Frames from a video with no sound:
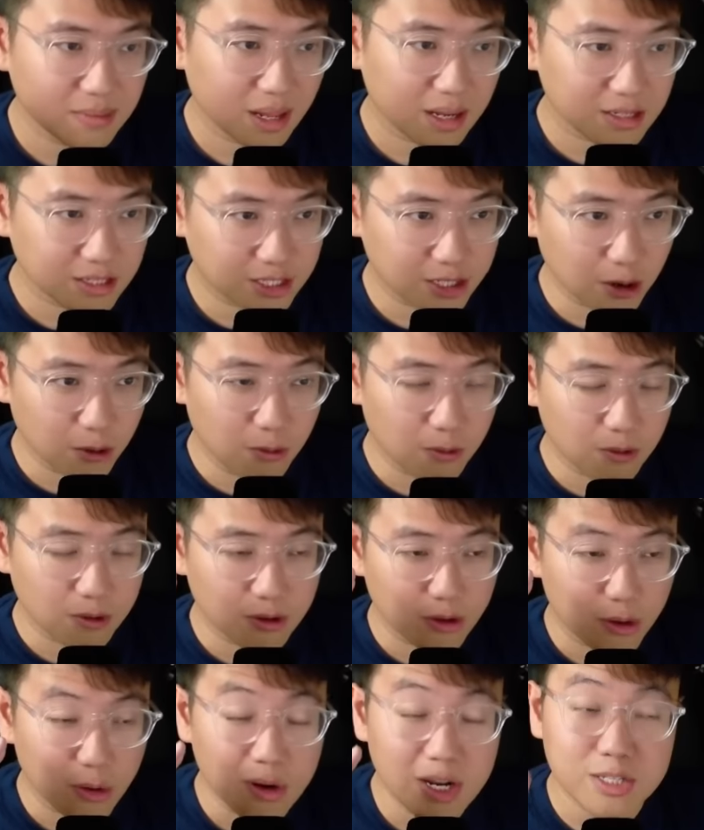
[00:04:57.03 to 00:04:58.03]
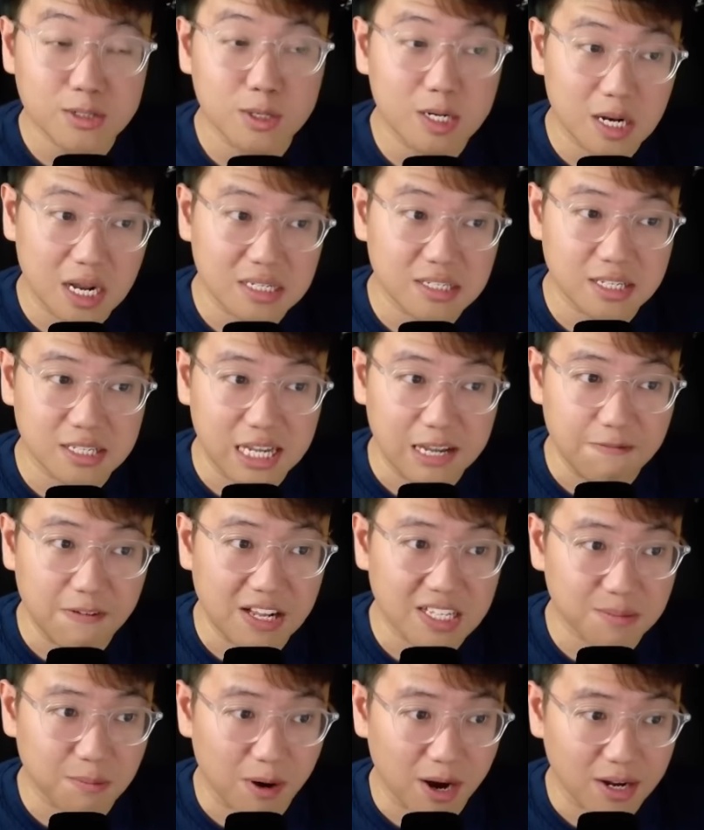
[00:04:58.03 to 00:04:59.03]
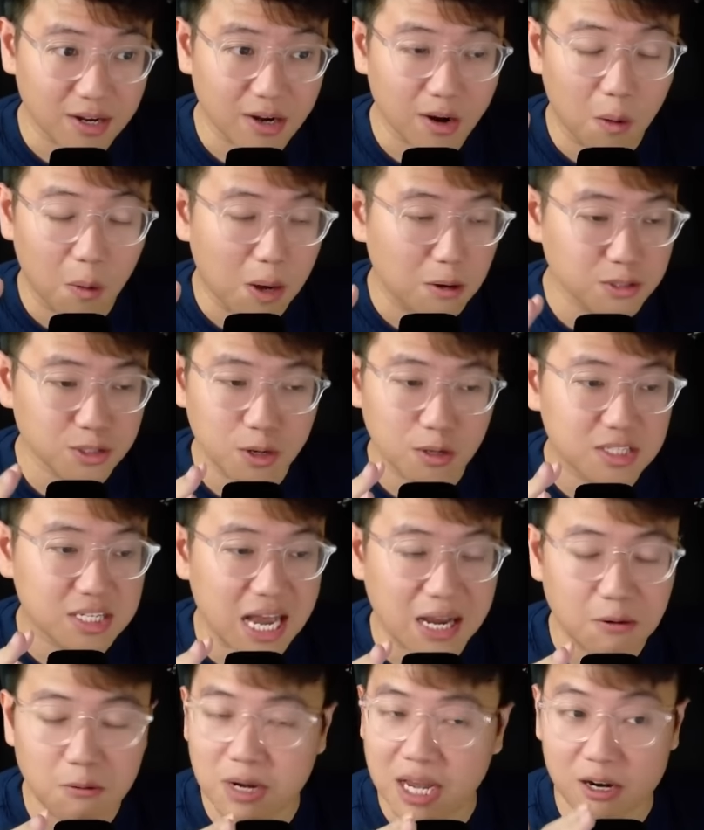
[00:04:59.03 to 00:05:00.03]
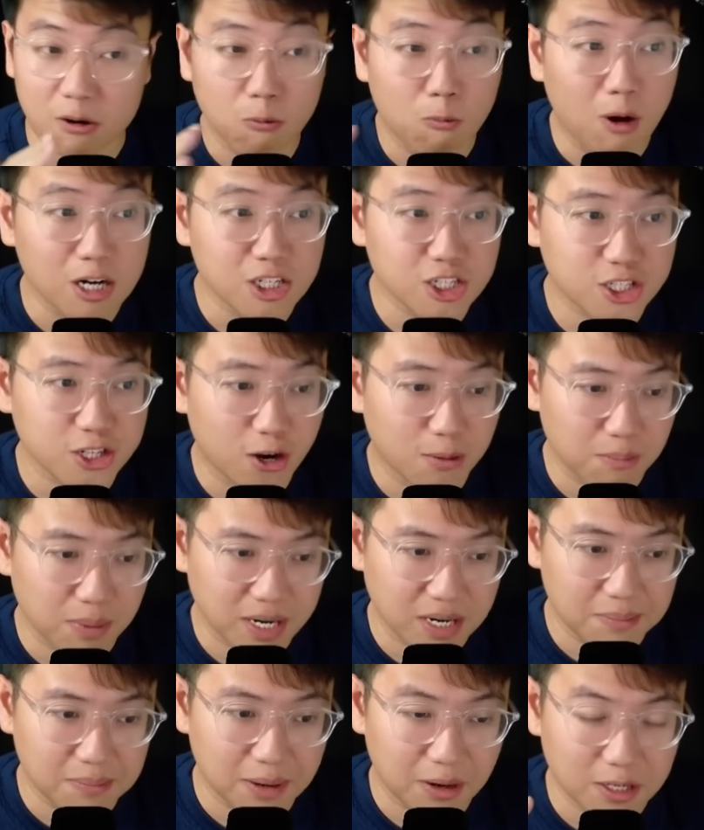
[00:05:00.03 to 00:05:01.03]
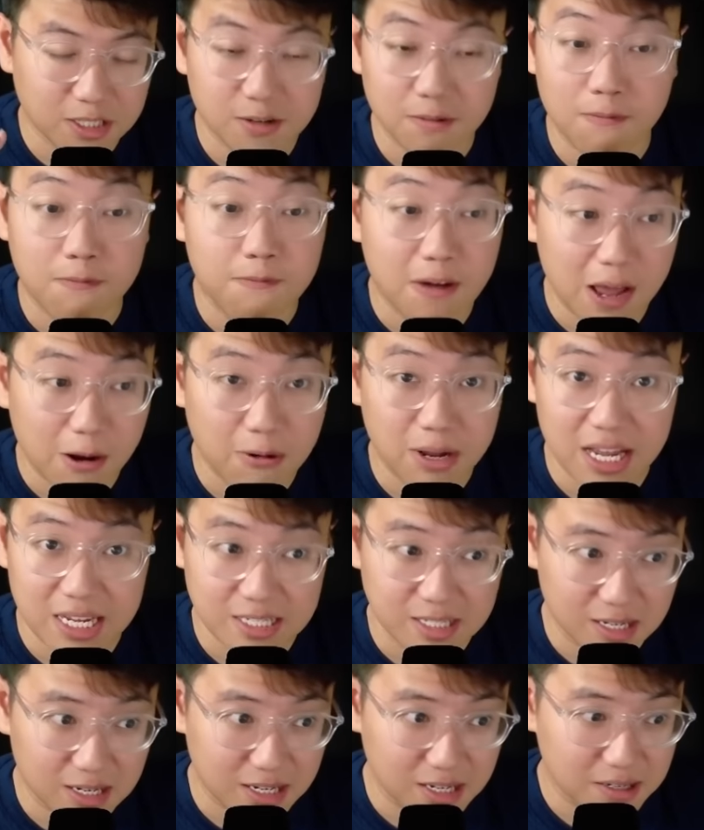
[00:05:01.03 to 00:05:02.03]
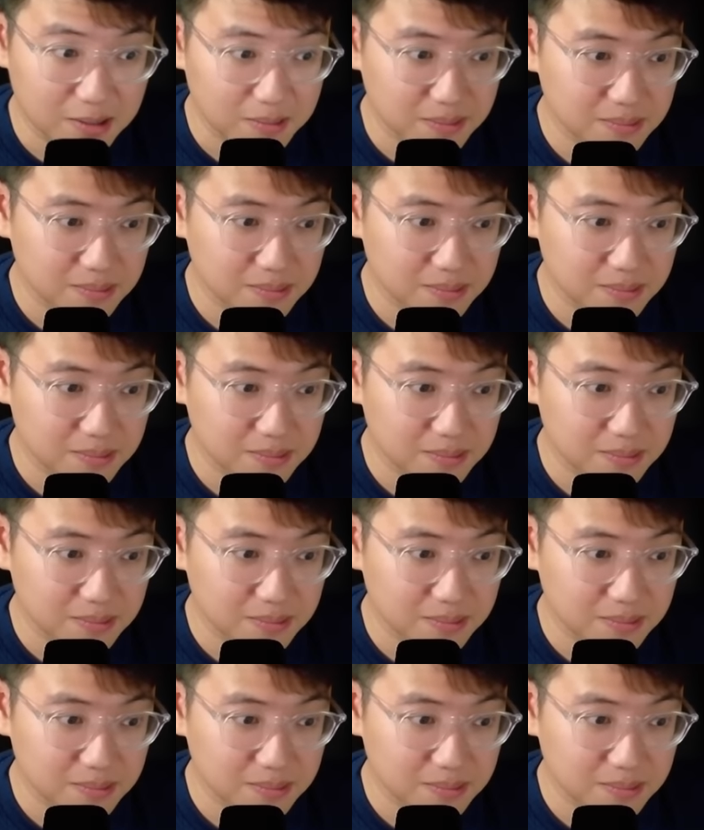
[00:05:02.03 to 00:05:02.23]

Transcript: So you need to cleanse the defense break, or else your tank will get one shot by the boss very easily.